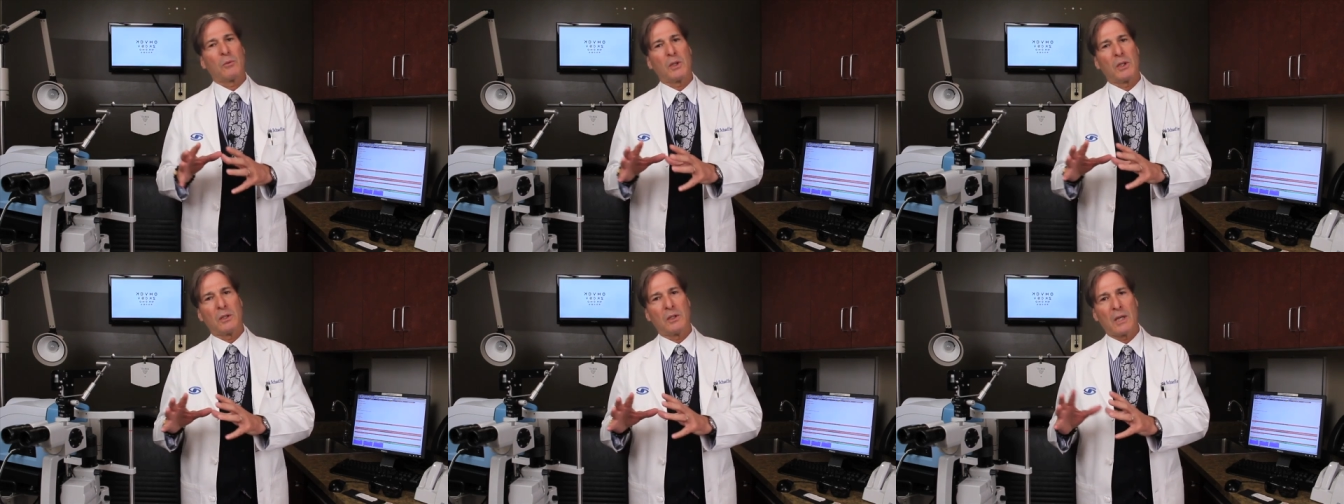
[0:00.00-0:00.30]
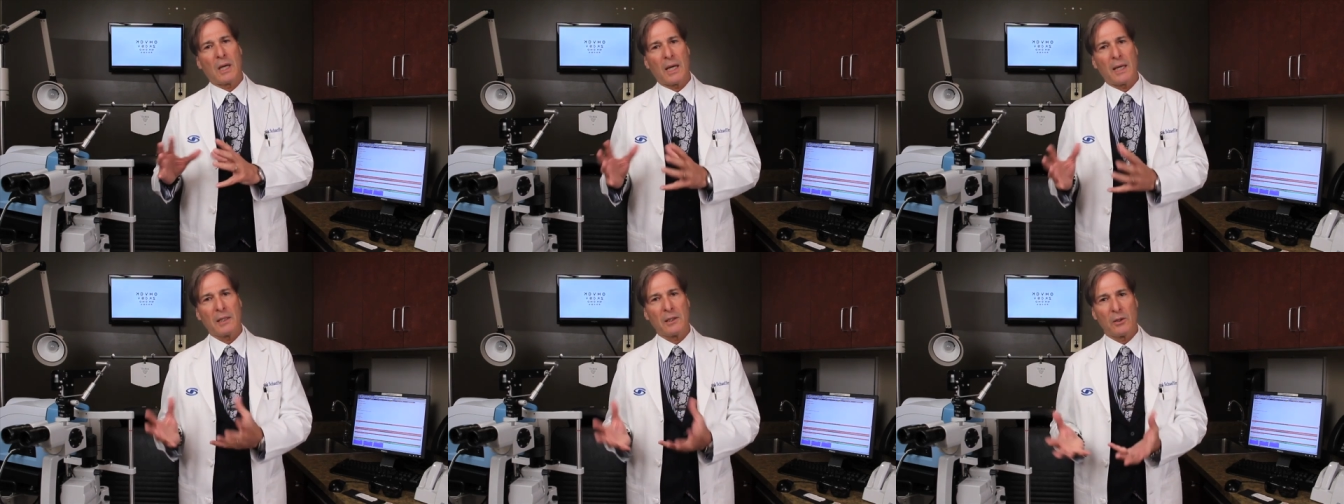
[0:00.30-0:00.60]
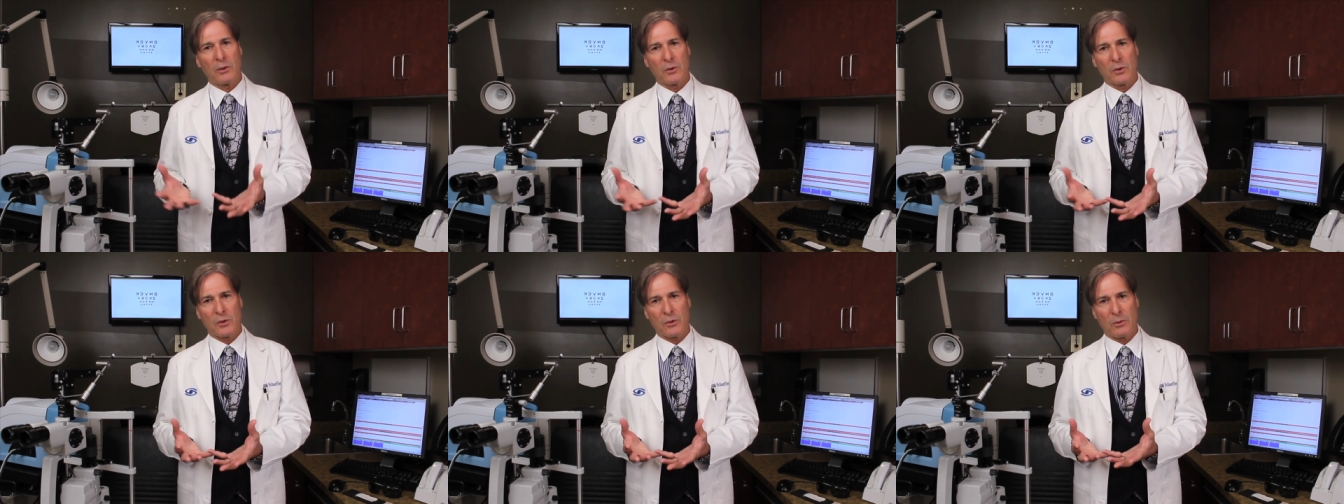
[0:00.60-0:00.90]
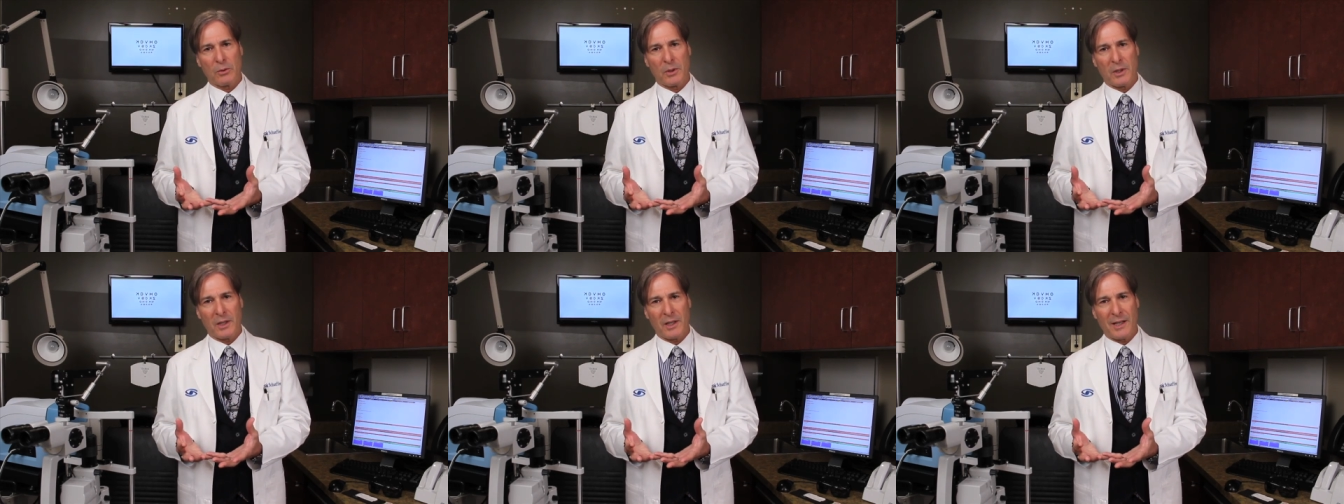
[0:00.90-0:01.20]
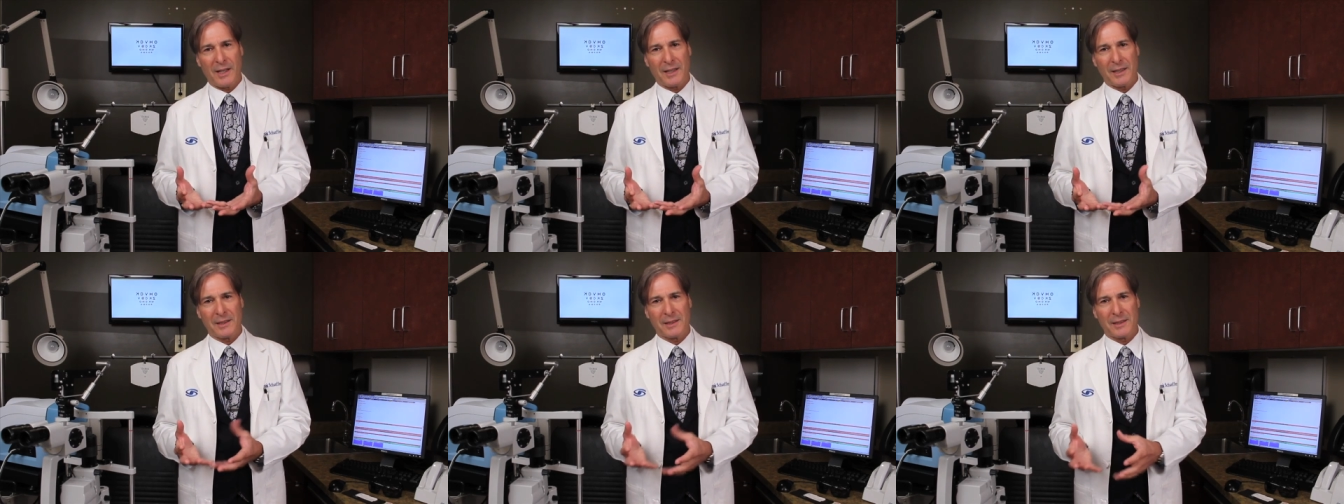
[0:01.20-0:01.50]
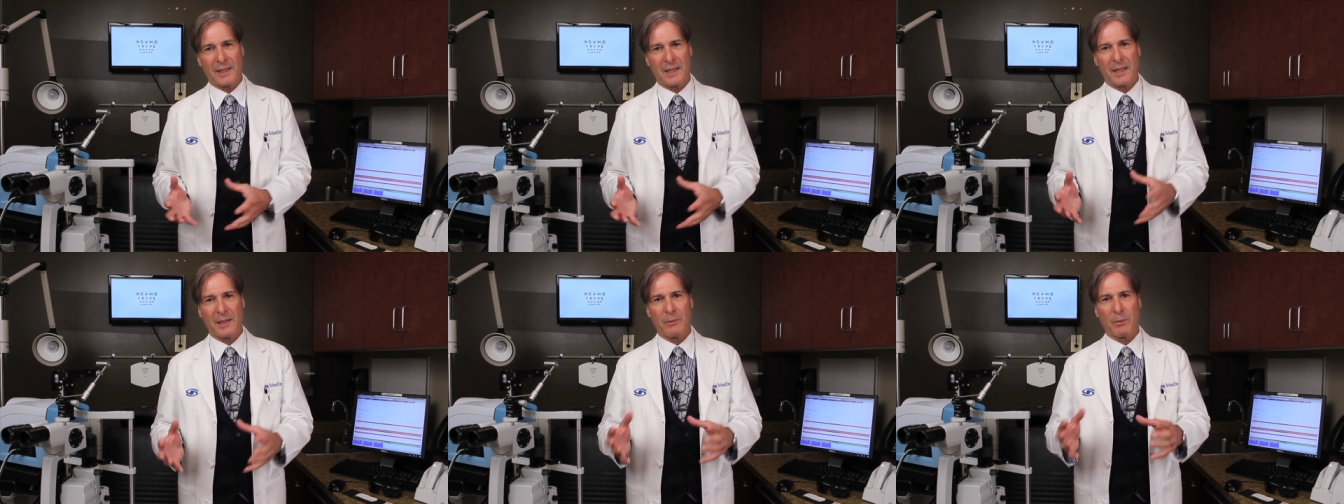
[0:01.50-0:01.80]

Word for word: We diagnose during the eye exam,